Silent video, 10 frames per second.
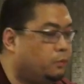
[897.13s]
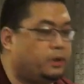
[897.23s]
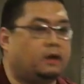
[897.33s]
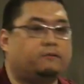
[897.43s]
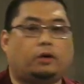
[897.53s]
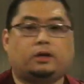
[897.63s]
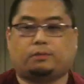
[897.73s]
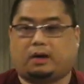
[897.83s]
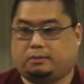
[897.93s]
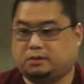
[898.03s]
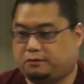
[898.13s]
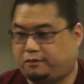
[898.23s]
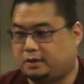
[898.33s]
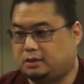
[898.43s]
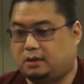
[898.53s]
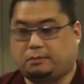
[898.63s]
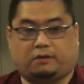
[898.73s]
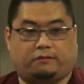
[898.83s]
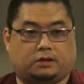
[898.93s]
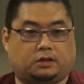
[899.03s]
We avoid problems and facing them,
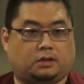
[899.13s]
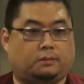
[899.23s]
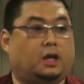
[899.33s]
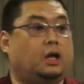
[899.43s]
confronting them.